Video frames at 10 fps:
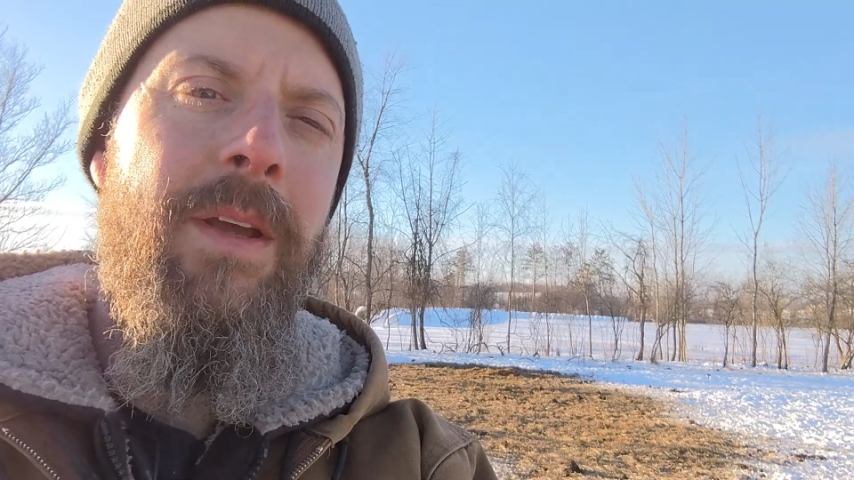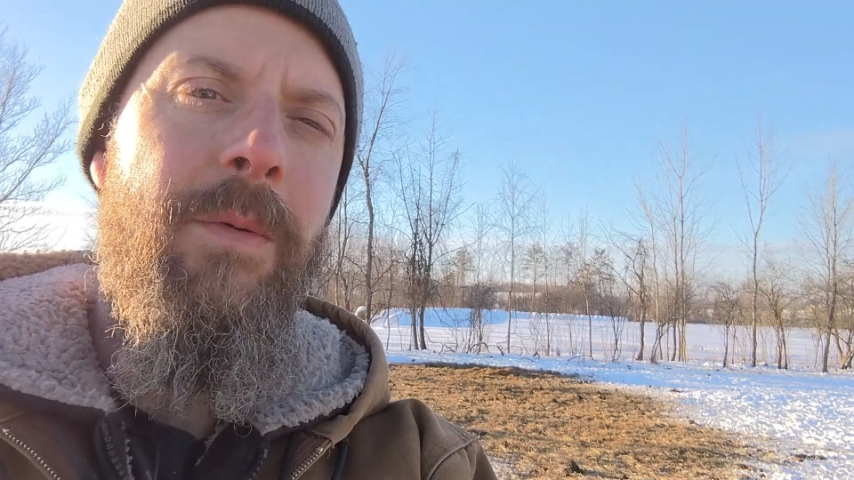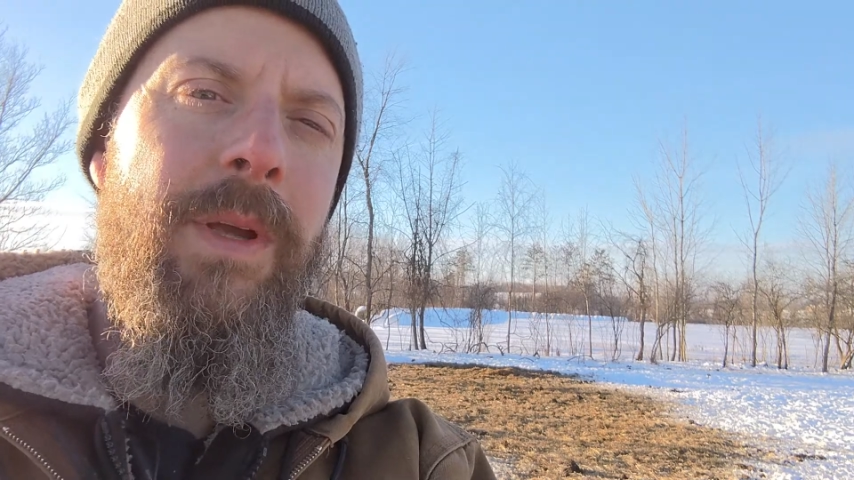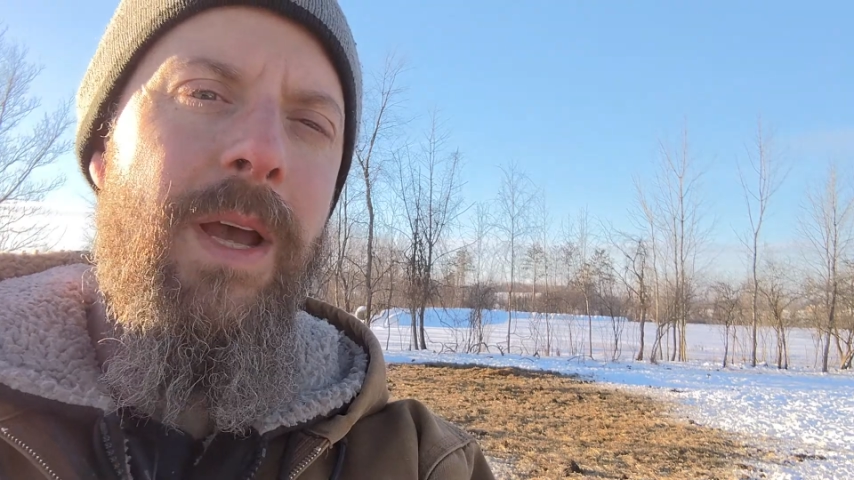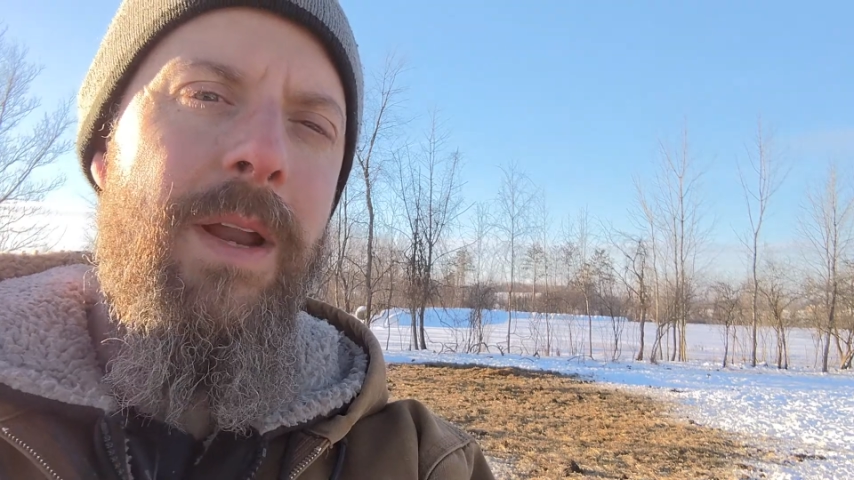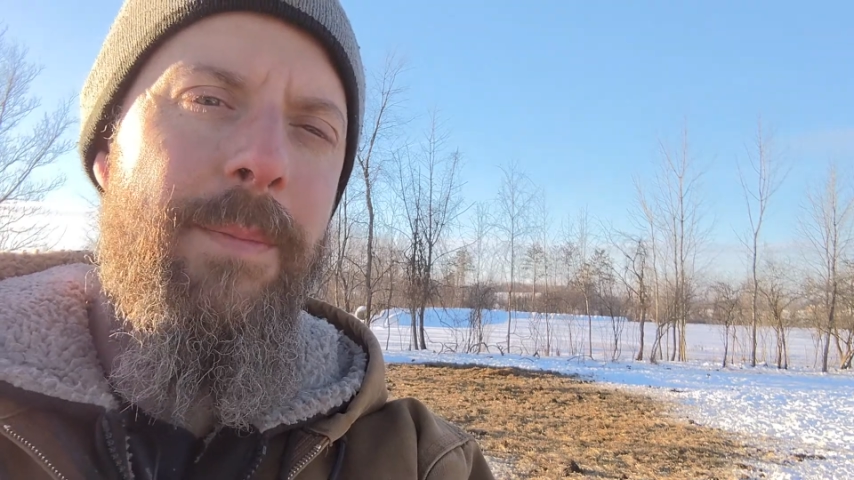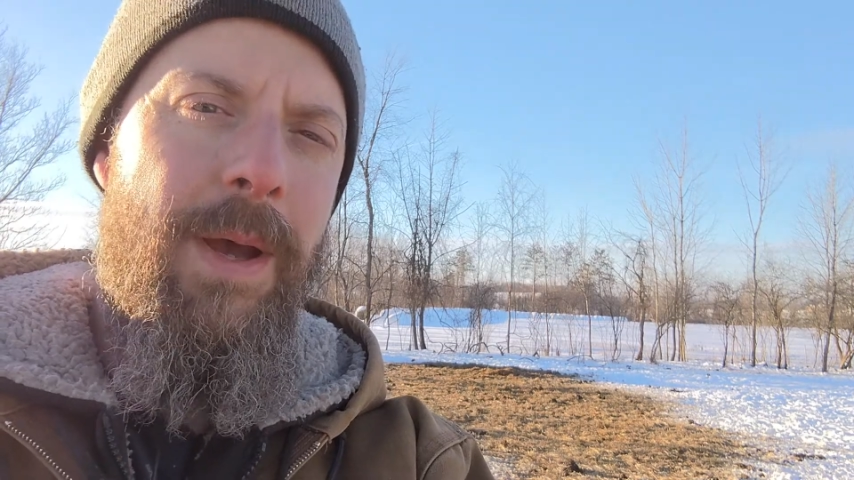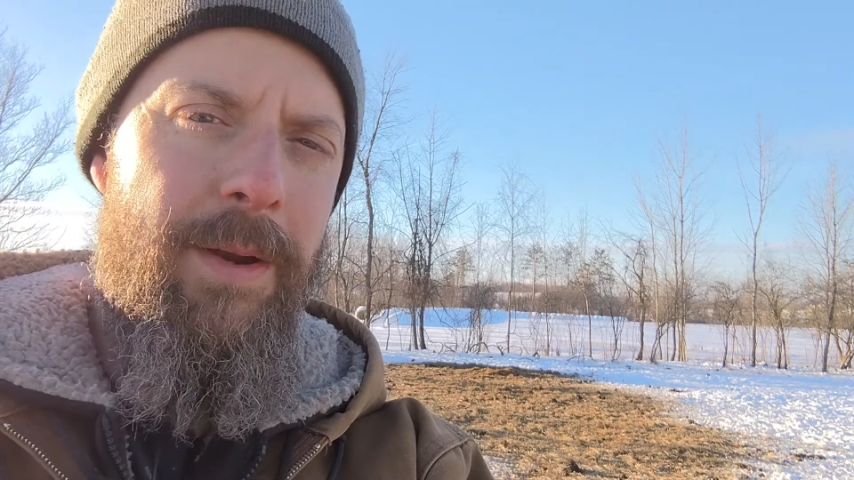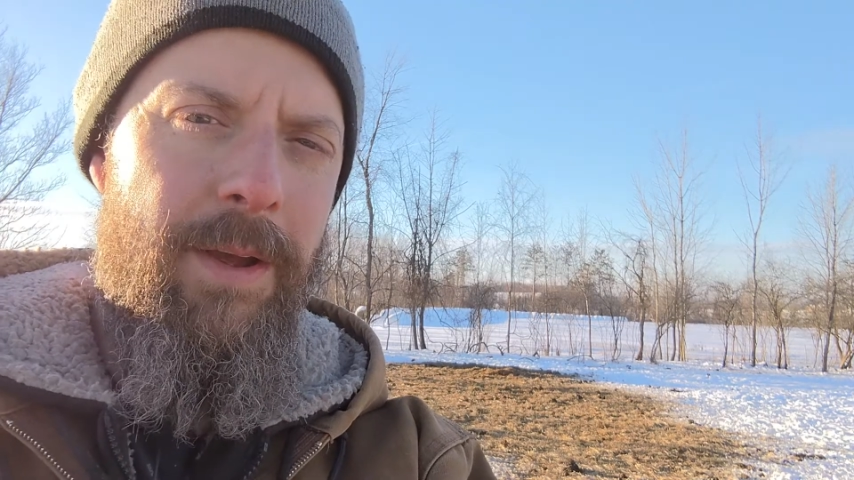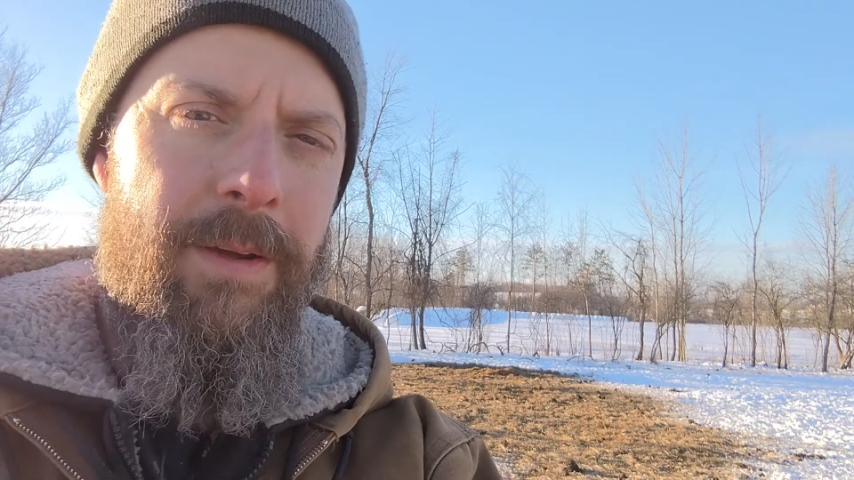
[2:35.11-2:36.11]
We got
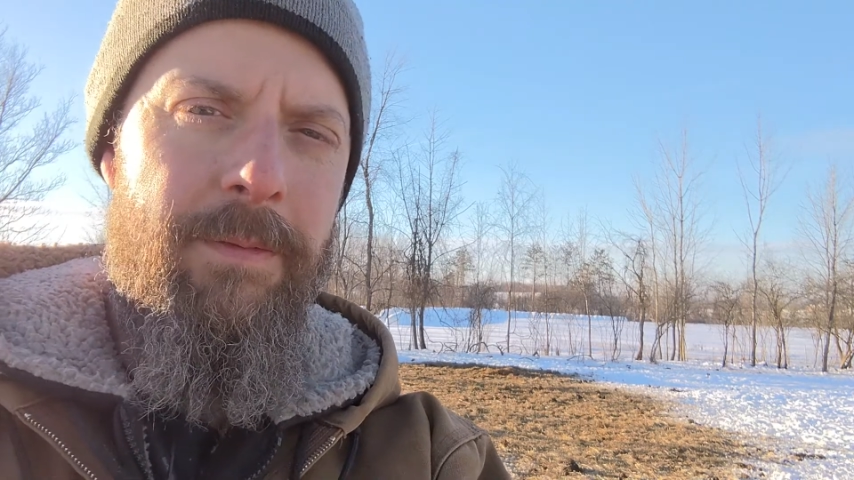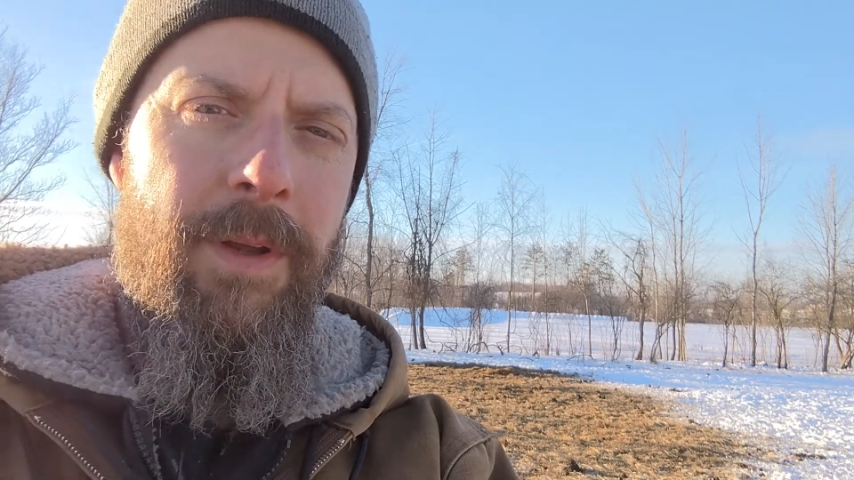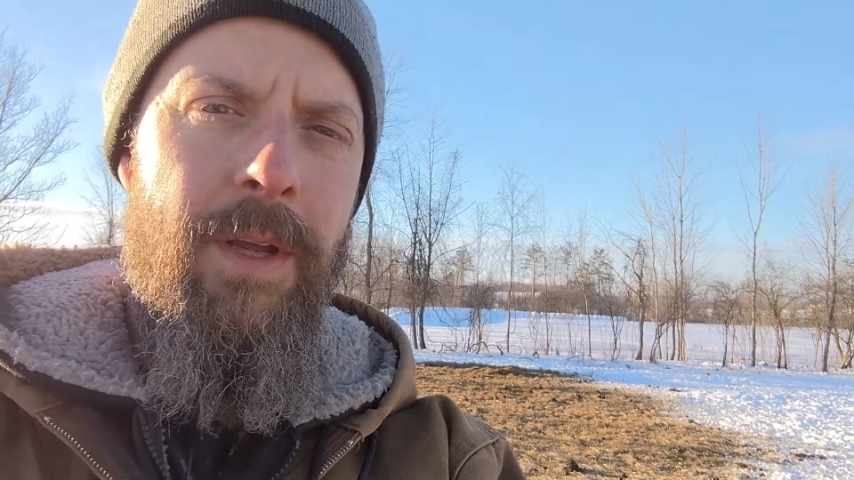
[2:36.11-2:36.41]
about